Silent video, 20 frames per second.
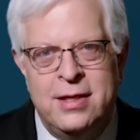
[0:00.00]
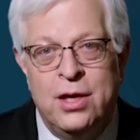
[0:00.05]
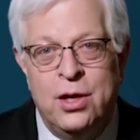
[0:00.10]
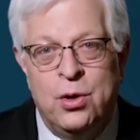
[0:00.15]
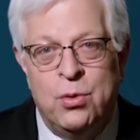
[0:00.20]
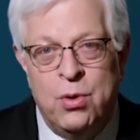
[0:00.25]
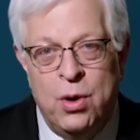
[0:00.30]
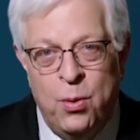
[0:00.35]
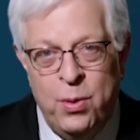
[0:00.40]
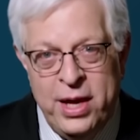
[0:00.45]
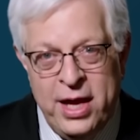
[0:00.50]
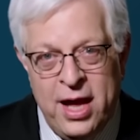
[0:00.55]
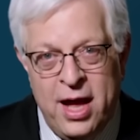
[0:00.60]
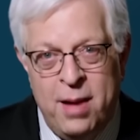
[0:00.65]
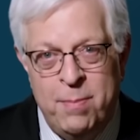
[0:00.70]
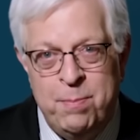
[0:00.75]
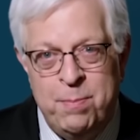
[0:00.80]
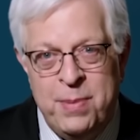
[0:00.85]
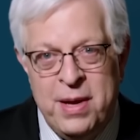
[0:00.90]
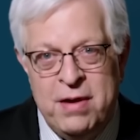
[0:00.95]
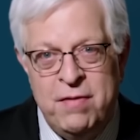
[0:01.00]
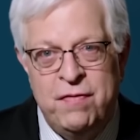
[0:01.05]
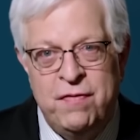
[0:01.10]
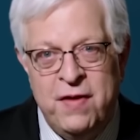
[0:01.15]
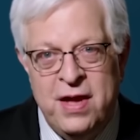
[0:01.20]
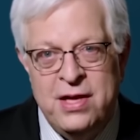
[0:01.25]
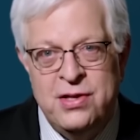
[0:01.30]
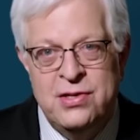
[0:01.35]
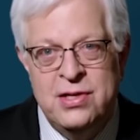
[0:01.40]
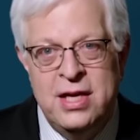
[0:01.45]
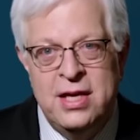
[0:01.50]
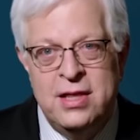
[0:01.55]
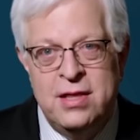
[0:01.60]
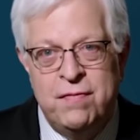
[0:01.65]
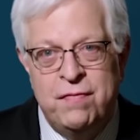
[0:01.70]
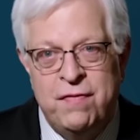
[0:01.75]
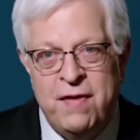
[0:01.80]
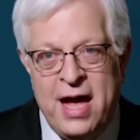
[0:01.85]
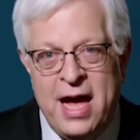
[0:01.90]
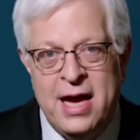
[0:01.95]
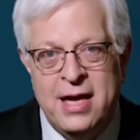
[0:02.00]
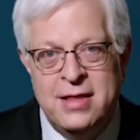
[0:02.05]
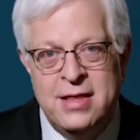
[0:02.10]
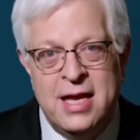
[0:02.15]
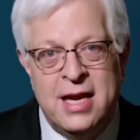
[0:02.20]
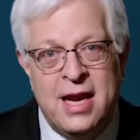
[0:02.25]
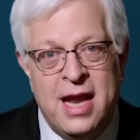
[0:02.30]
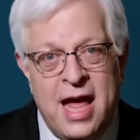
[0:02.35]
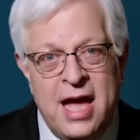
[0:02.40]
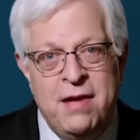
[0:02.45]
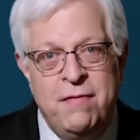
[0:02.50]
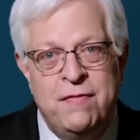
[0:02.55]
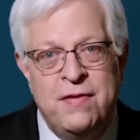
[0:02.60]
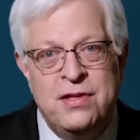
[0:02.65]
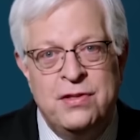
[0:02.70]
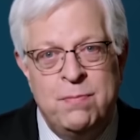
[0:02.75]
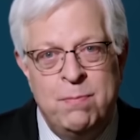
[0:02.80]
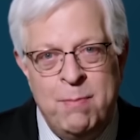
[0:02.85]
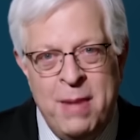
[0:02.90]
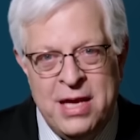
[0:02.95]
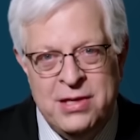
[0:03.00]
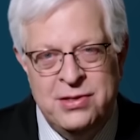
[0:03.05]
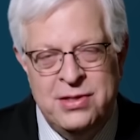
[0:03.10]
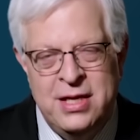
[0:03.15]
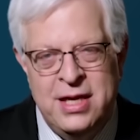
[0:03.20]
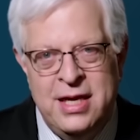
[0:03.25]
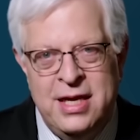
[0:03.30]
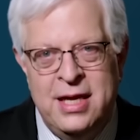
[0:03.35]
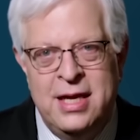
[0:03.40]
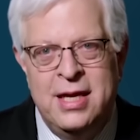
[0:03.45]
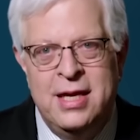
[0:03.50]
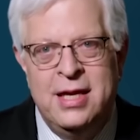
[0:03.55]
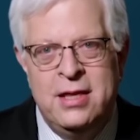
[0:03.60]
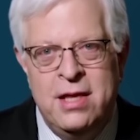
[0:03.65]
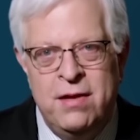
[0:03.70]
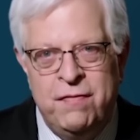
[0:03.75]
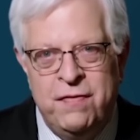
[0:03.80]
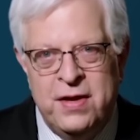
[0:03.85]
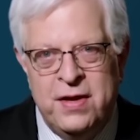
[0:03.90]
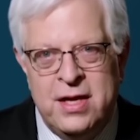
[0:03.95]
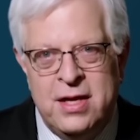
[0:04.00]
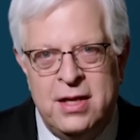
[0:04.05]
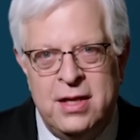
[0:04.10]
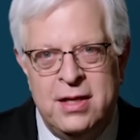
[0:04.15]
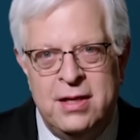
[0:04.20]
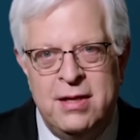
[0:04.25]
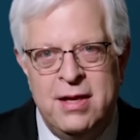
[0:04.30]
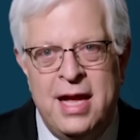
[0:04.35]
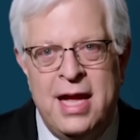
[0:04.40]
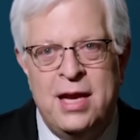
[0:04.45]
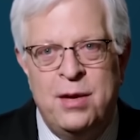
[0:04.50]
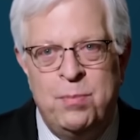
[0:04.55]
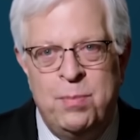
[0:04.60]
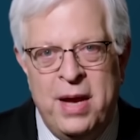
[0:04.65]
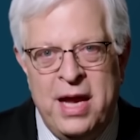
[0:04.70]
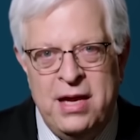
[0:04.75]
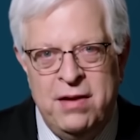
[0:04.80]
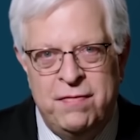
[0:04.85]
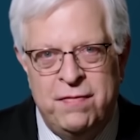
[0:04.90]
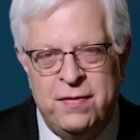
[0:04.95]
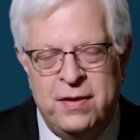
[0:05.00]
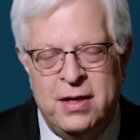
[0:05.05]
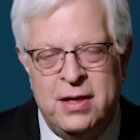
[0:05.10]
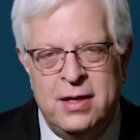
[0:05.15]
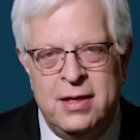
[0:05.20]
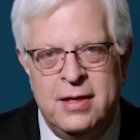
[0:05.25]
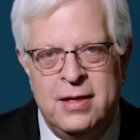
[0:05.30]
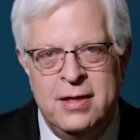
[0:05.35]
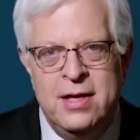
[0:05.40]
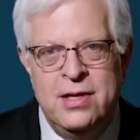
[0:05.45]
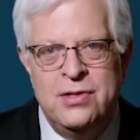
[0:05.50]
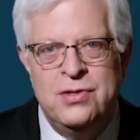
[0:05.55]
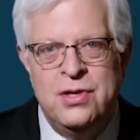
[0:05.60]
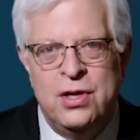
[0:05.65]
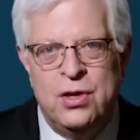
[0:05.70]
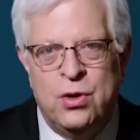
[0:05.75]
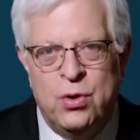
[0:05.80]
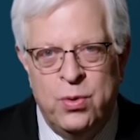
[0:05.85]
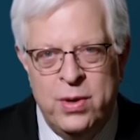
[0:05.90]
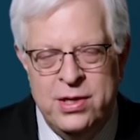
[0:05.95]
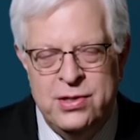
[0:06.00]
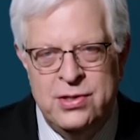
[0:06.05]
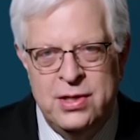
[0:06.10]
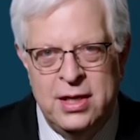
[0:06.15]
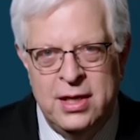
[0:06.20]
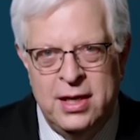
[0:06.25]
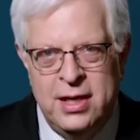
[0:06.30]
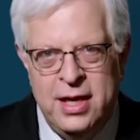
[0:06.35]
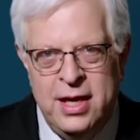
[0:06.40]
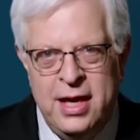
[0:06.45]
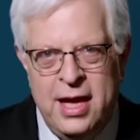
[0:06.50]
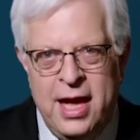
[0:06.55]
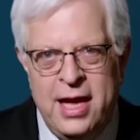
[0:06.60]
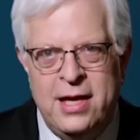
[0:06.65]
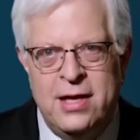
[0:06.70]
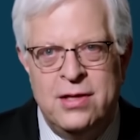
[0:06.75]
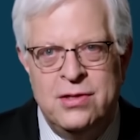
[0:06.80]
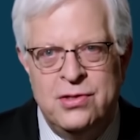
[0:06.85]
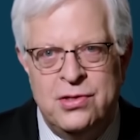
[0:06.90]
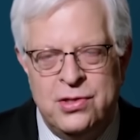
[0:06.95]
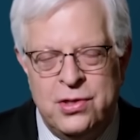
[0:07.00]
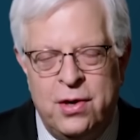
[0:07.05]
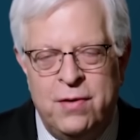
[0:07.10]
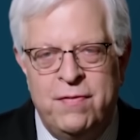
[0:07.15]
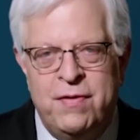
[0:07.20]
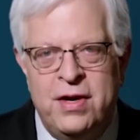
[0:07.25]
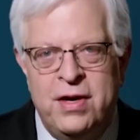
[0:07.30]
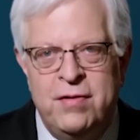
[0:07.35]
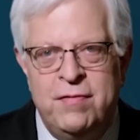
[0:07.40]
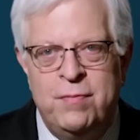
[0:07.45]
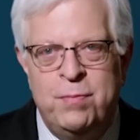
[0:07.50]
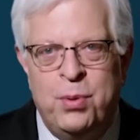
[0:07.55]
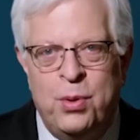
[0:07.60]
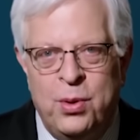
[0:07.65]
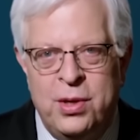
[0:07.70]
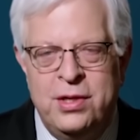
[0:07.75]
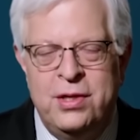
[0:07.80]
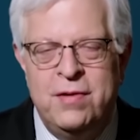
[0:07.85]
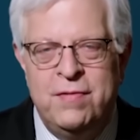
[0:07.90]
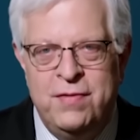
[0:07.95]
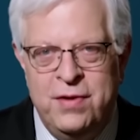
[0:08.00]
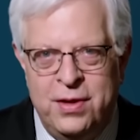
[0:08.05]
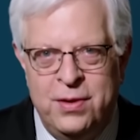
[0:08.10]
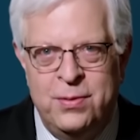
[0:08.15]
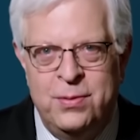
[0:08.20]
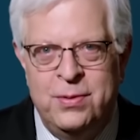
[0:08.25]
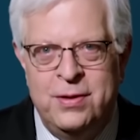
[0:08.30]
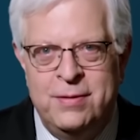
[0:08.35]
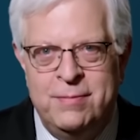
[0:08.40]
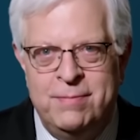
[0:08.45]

Growing up and facing the fact that life is messy, difficult, and painful is increasingly a conservative point of view.